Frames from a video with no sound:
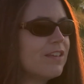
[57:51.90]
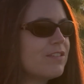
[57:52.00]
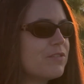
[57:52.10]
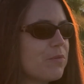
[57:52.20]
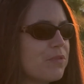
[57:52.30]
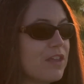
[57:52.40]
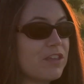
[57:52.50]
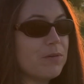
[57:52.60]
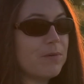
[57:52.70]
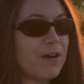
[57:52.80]
So
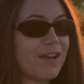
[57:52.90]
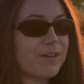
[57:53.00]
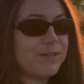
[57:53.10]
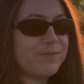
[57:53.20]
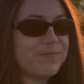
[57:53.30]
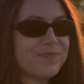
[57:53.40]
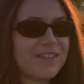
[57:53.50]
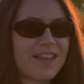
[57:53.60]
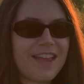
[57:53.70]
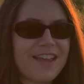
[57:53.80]
thank you, Ohio,
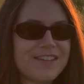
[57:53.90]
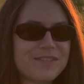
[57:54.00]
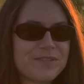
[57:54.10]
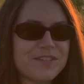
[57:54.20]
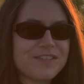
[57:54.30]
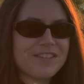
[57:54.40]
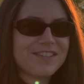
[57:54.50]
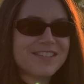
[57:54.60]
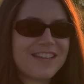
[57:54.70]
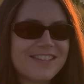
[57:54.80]
as the
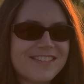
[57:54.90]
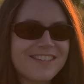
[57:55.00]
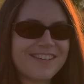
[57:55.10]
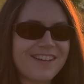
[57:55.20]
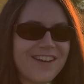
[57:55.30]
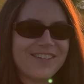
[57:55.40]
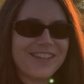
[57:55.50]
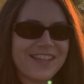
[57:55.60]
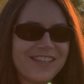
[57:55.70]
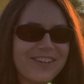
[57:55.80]
sun sets on
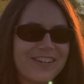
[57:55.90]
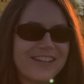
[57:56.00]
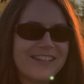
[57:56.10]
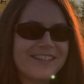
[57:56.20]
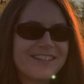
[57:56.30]
Lake Erie.